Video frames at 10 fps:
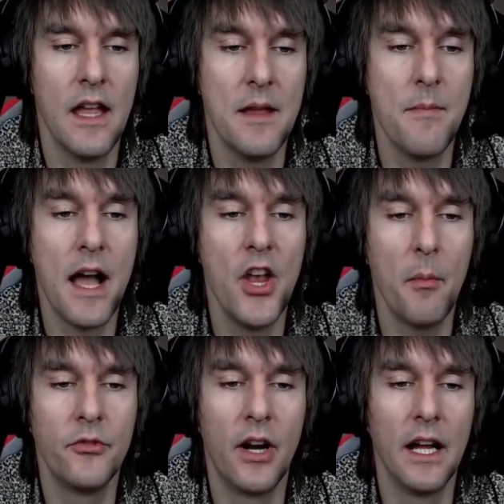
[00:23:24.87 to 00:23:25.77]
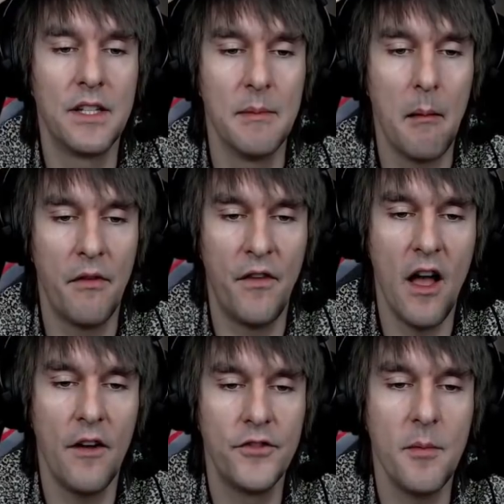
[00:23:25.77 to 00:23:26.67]
It might not be right, it might be
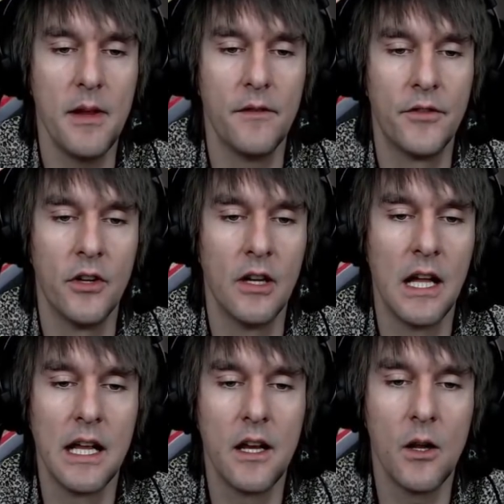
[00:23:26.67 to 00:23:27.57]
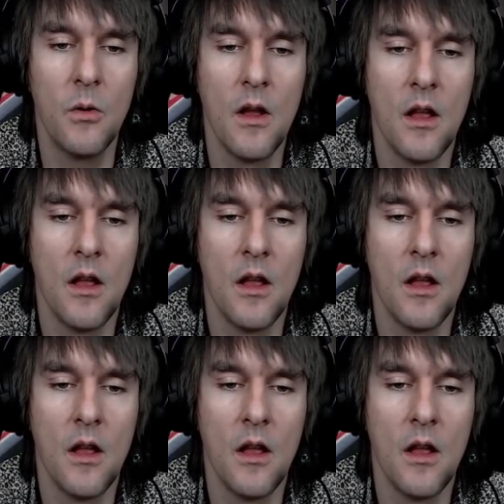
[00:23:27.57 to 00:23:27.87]
far from it for all I know,